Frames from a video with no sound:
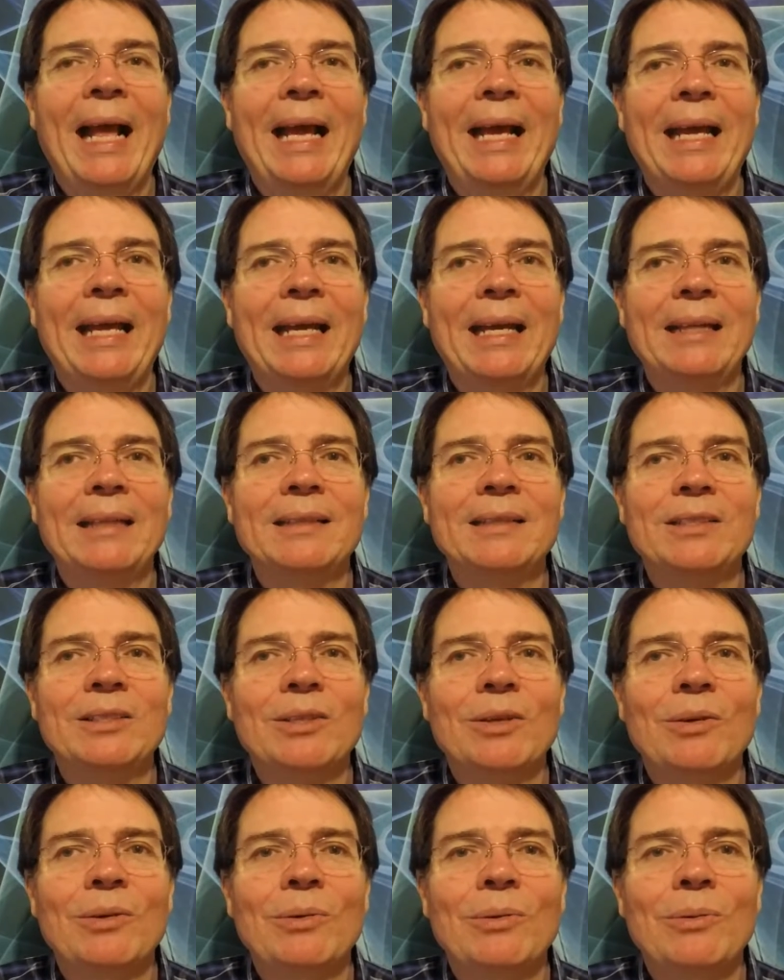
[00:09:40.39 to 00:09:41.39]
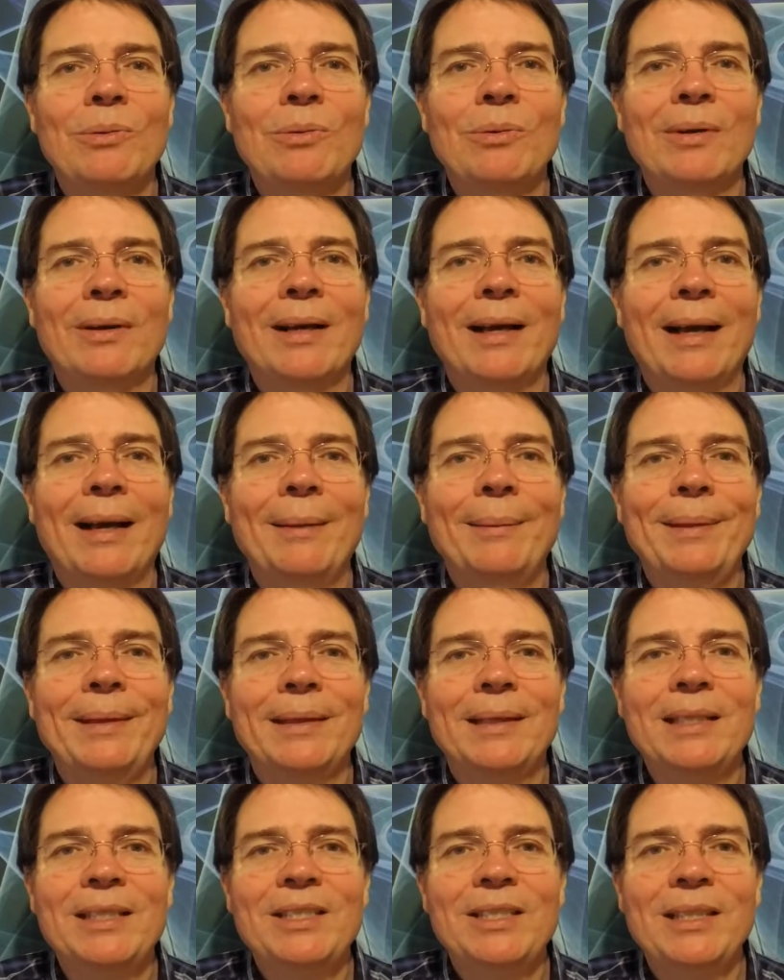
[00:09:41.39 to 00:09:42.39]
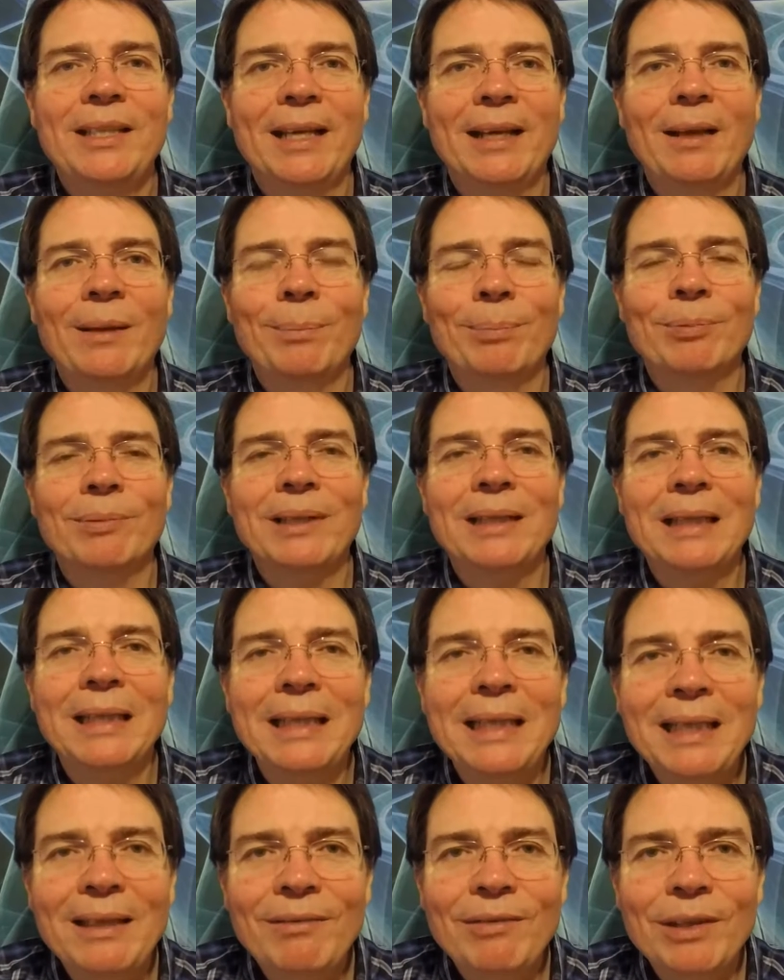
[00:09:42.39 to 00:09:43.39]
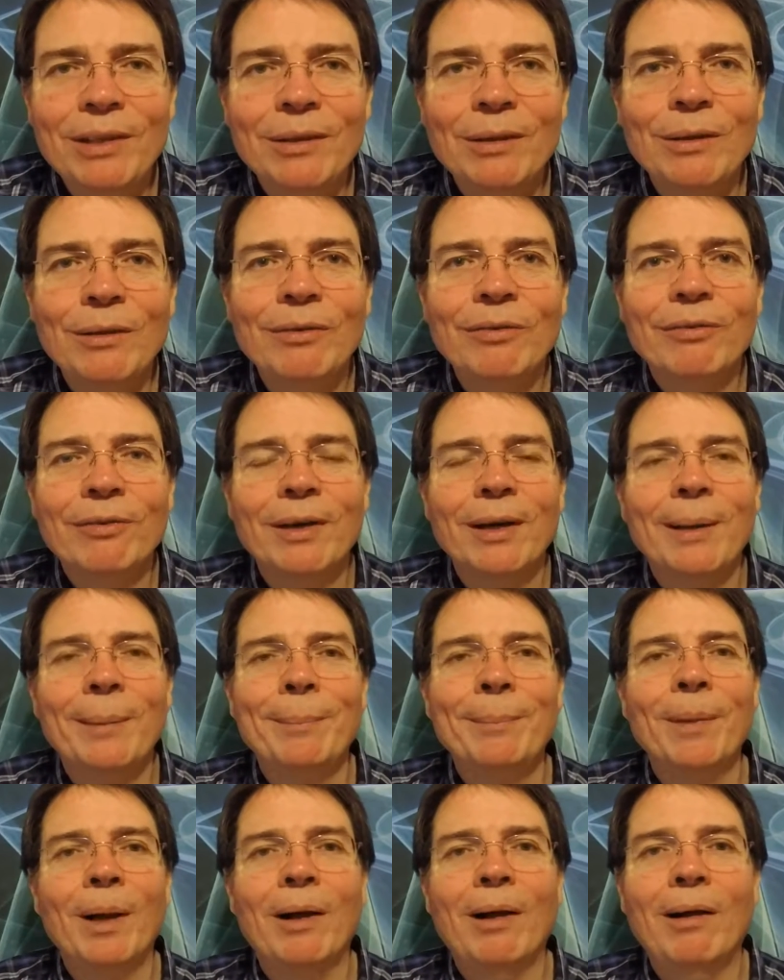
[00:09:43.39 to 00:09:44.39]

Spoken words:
And so, this should help relieve you from